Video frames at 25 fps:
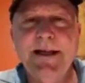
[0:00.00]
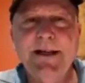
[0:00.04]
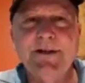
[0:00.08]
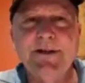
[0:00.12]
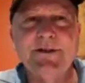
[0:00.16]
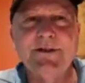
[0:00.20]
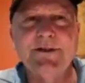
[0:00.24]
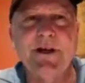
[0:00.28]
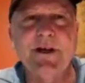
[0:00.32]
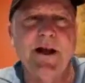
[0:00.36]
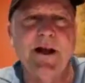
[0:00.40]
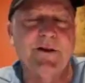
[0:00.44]

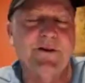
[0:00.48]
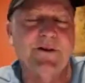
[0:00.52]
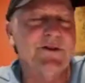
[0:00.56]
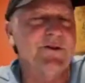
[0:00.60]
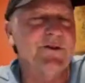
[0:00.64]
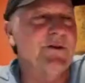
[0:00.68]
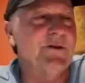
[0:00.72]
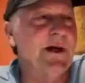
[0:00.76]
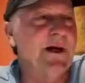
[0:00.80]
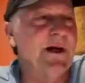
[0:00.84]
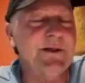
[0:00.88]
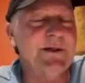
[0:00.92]
is to
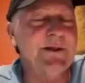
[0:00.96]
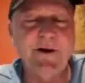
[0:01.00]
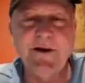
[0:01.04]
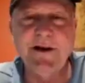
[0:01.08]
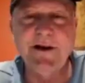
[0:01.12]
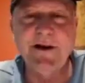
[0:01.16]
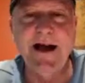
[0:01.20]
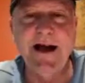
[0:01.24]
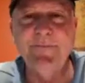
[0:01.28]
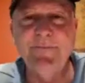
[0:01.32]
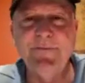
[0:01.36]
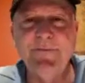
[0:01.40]
construct their
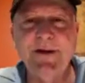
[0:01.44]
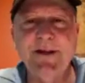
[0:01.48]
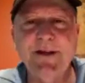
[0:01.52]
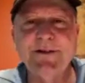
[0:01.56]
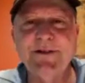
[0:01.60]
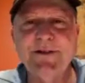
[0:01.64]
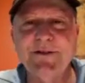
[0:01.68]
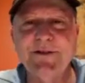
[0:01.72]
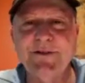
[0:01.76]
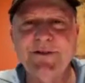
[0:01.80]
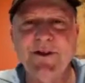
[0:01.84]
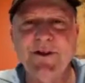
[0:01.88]

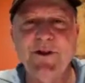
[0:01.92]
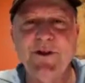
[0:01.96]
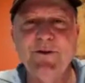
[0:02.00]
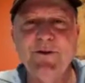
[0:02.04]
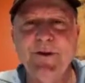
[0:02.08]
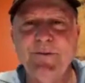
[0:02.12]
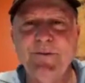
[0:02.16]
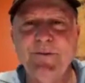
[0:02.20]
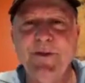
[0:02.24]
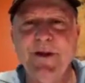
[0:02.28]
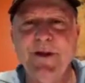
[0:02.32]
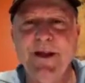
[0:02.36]
confidence as a
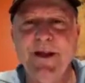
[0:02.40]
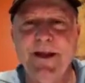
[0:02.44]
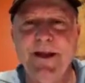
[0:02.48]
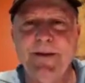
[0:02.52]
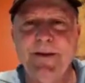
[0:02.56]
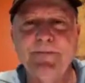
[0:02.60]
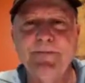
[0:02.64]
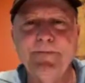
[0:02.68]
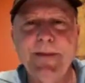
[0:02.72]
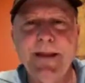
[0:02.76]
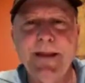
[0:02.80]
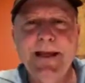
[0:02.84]
human
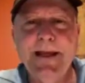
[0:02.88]
being.